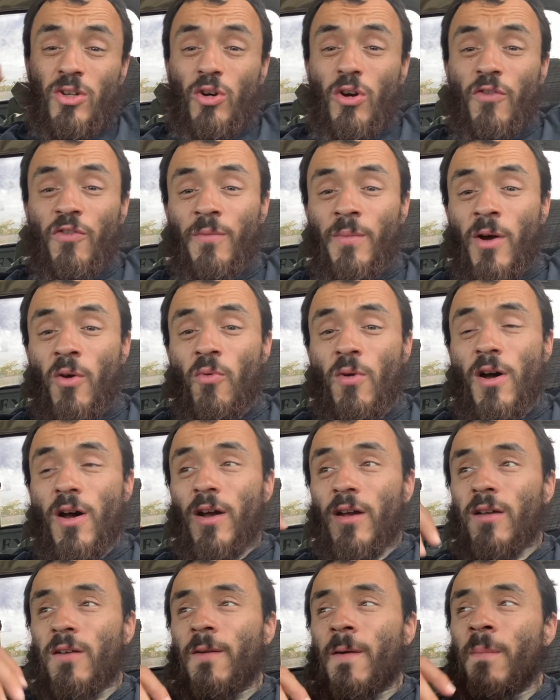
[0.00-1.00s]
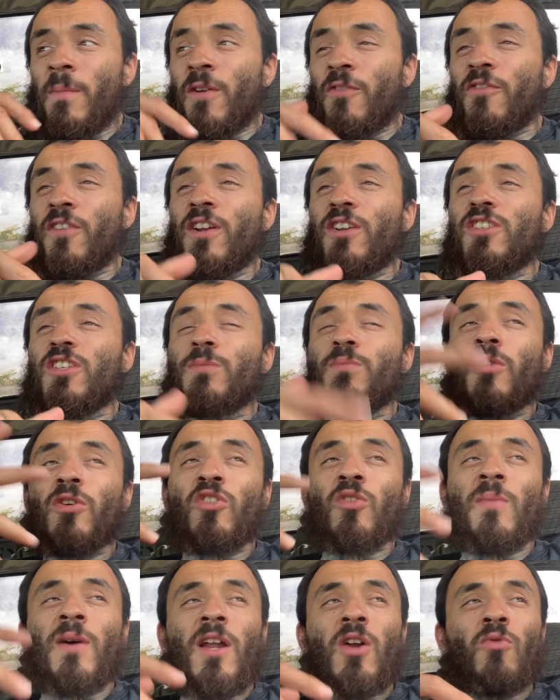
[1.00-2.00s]
go for my walk. I'm gonna finish this book no
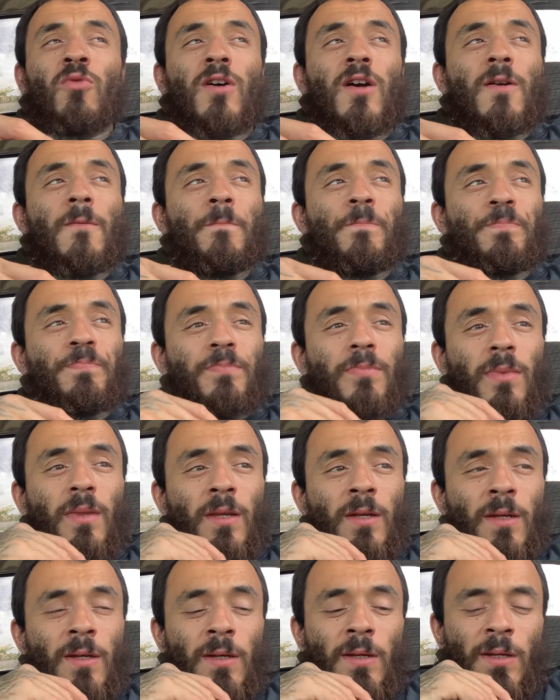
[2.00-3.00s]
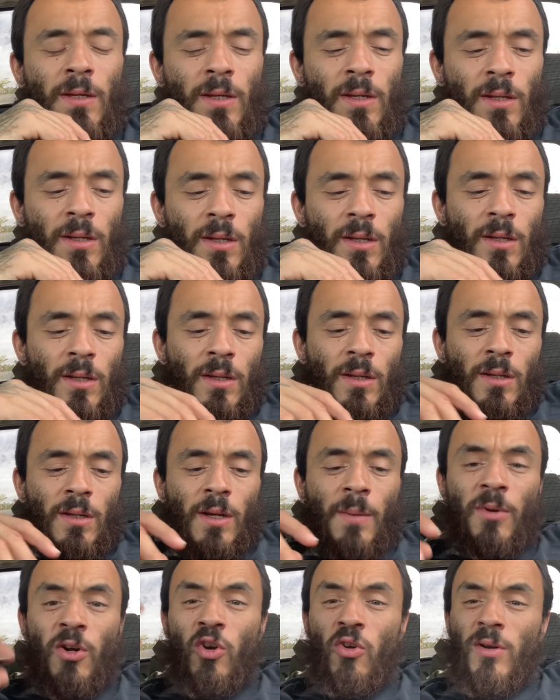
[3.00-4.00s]
matter what. I'm
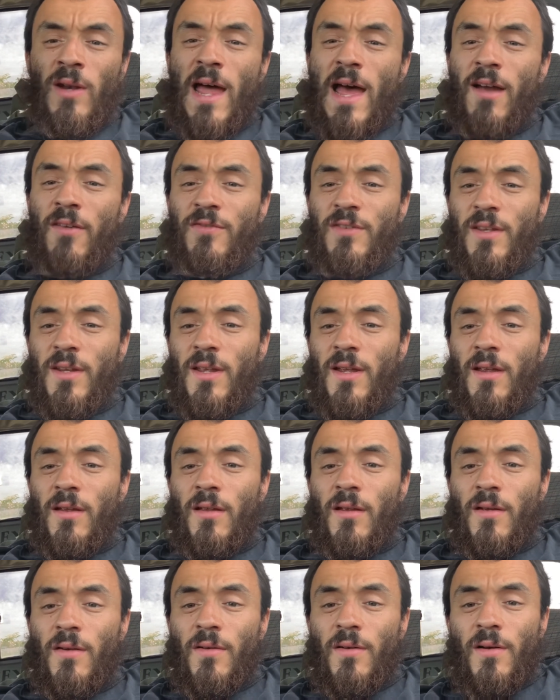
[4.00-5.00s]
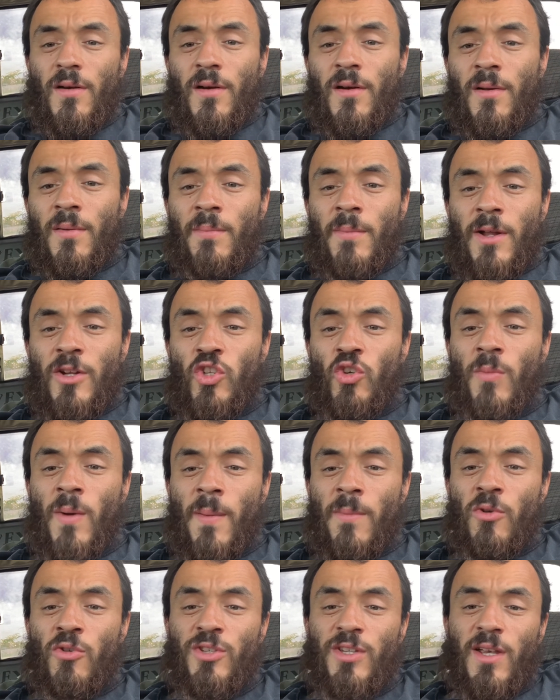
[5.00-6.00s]
gonna go live today. Uh, I do my
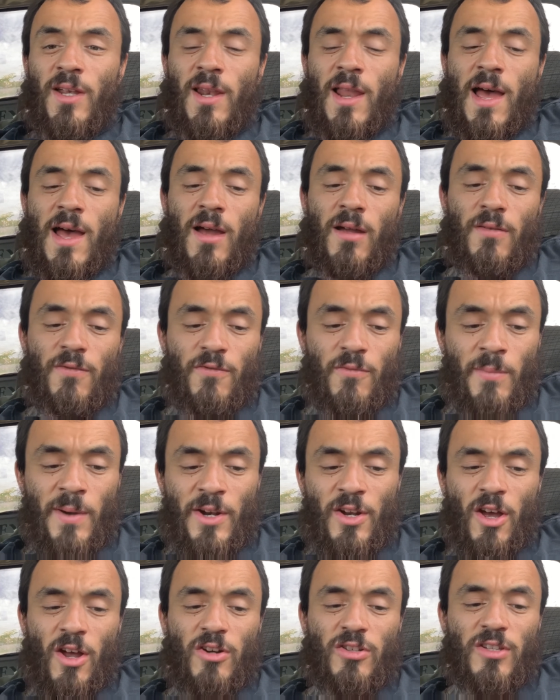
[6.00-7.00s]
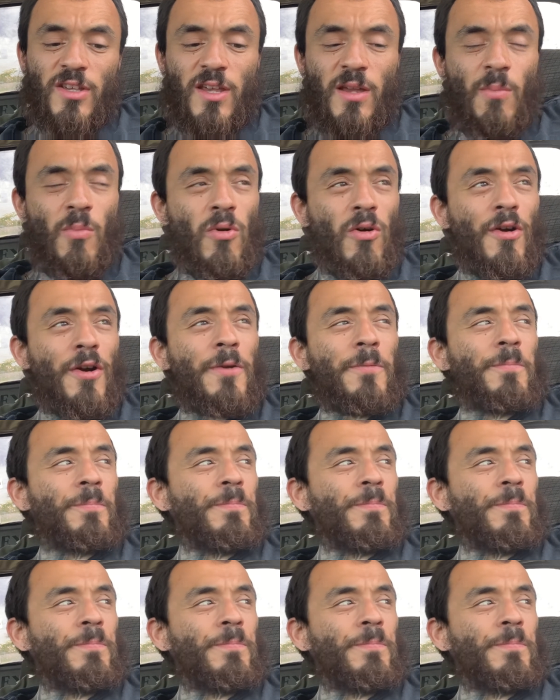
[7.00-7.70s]
music live on my daughter's keyboard.